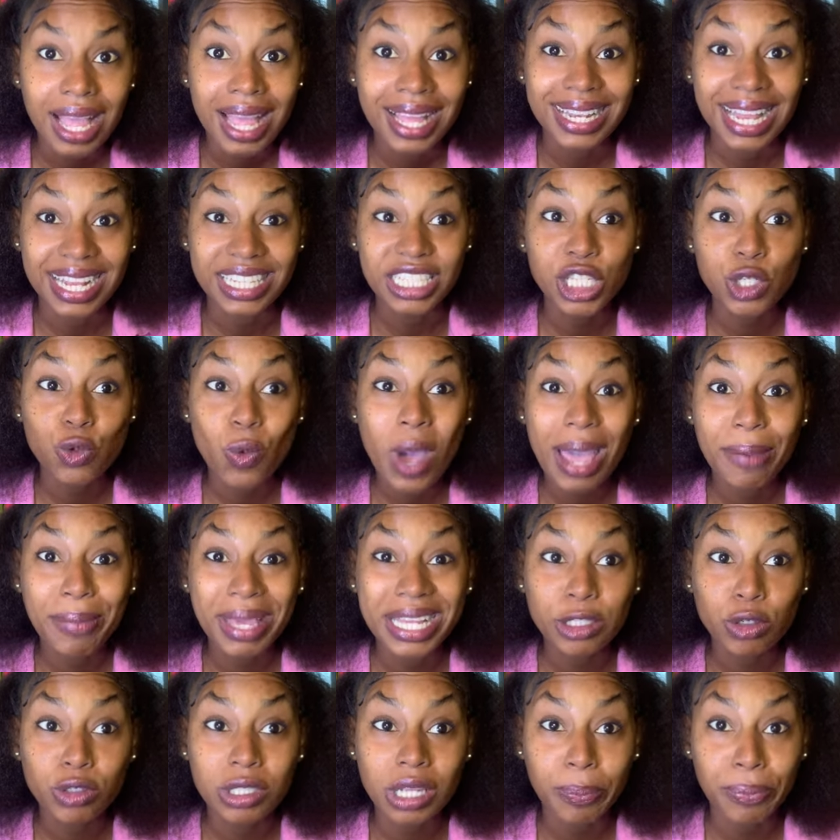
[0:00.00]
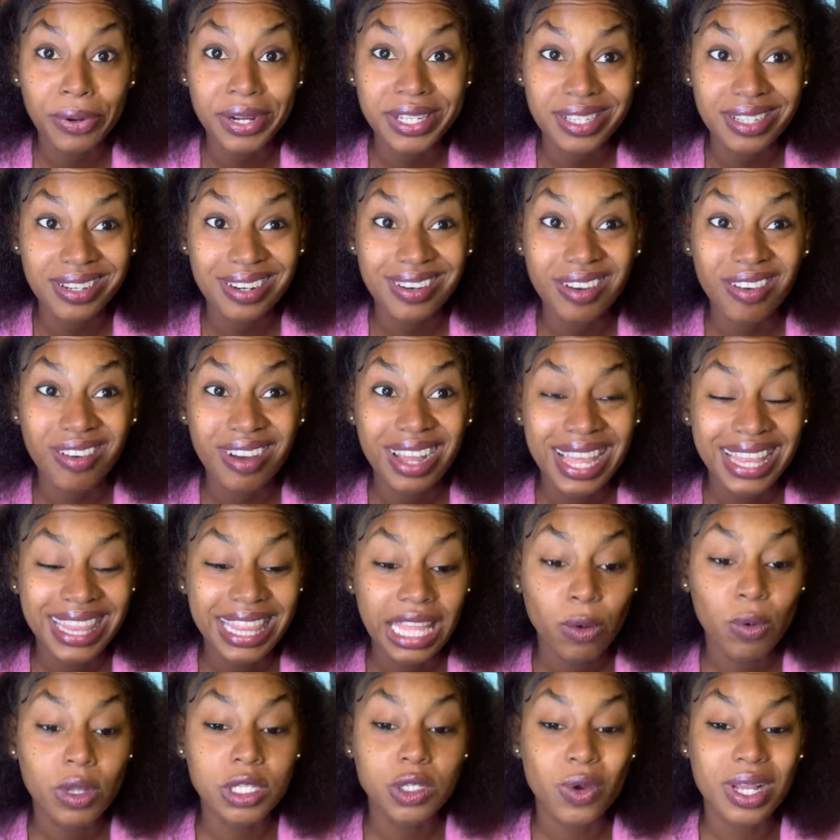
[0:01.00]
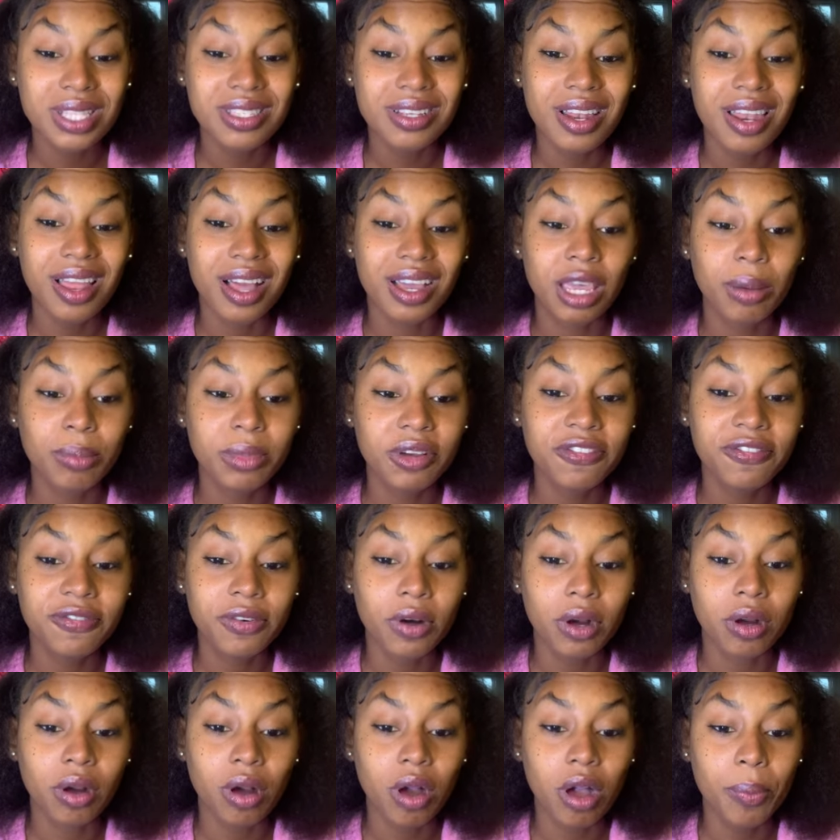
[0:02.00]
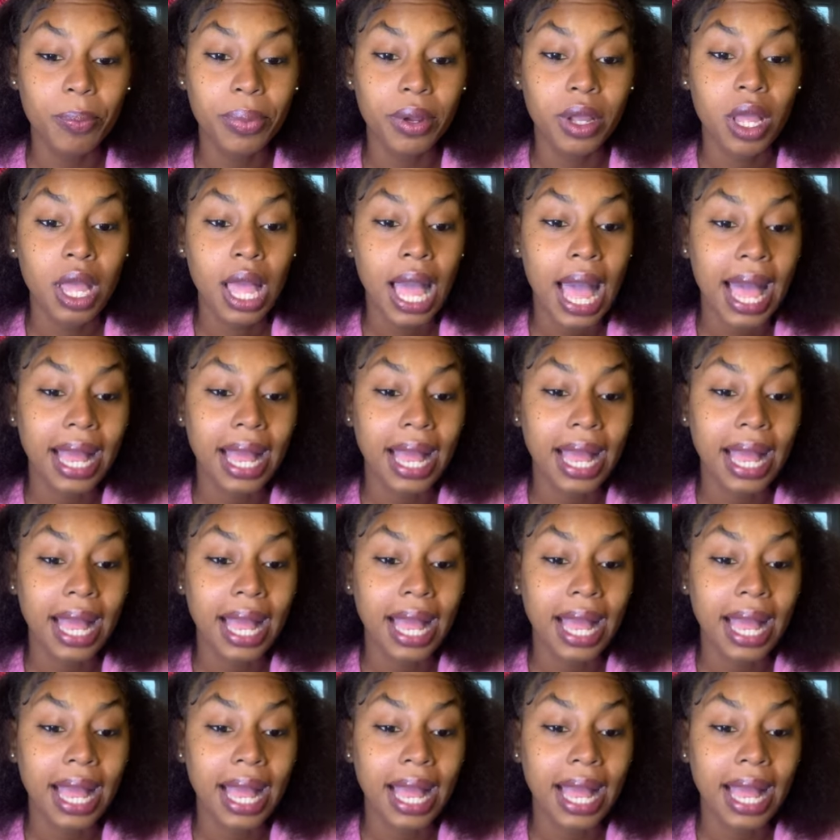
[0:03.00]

That is why I'm getting out of prison, you know. They was going to lock him the fuck up.